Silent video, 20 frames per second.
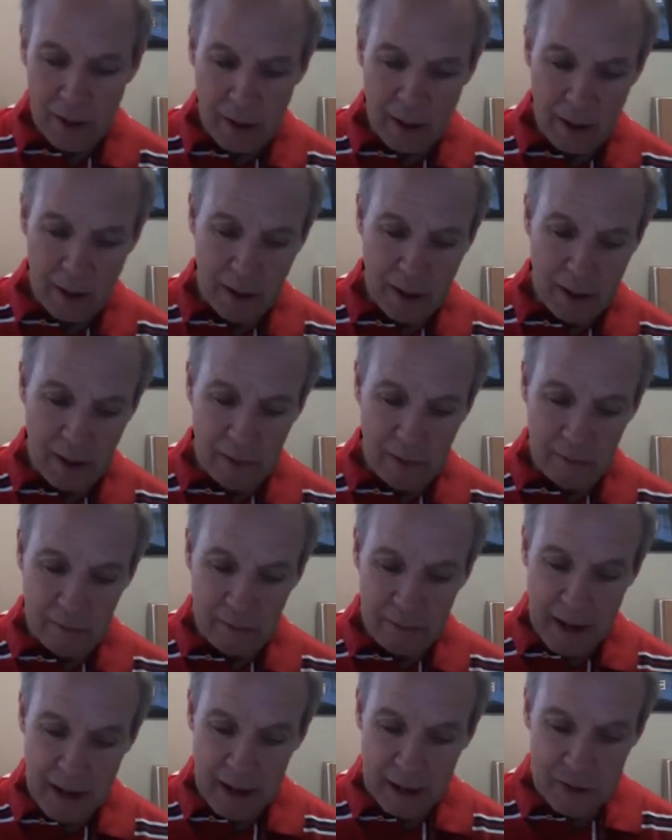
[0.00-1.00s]

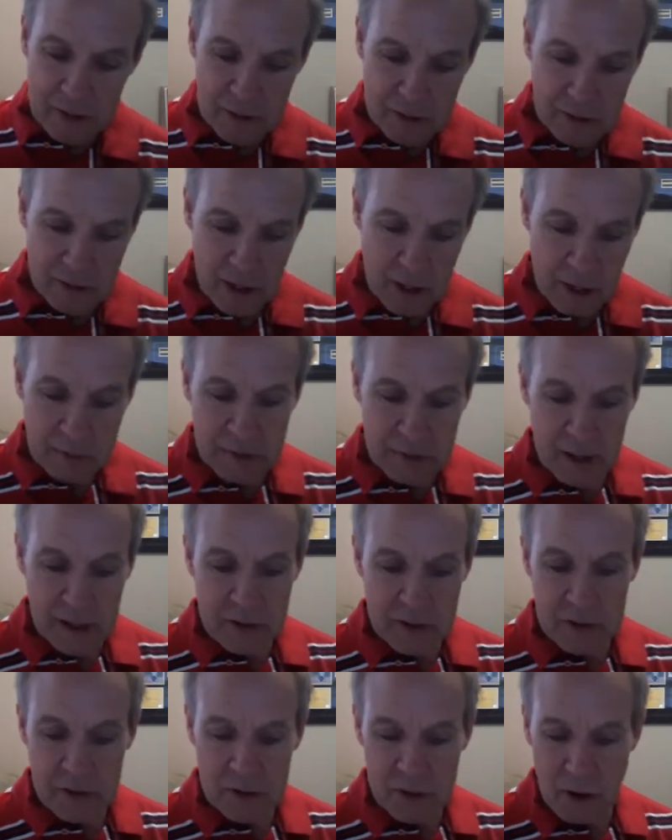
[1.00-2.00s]
The next
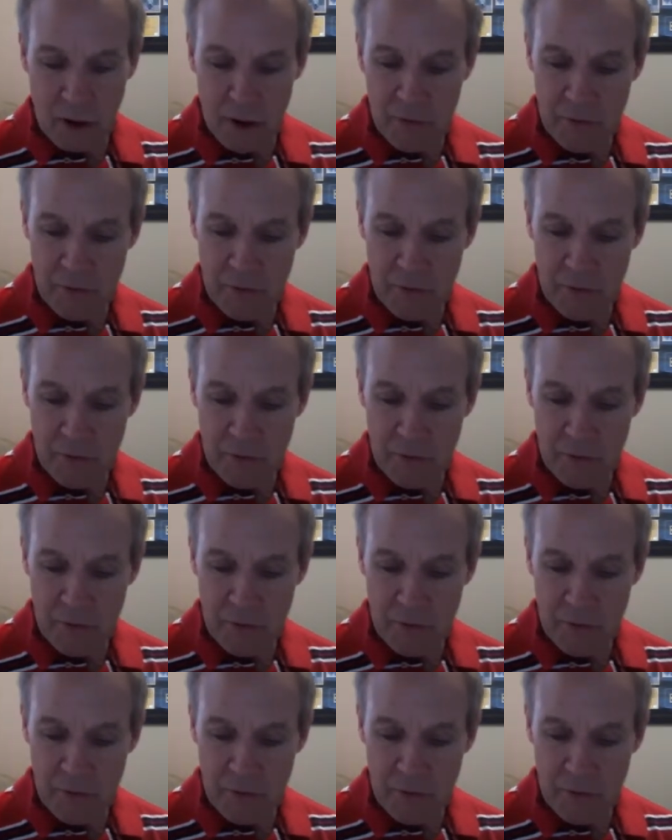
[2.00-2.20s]
subsection is